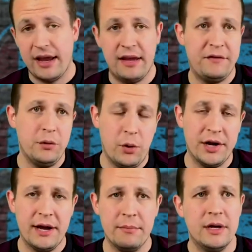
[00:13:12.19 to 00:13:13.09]
If you
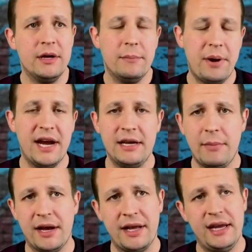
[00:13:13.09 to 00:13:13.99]
want him, pay the
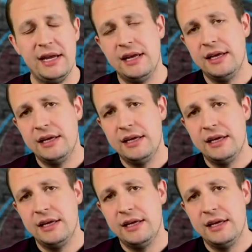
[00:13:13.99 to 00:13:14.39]
money,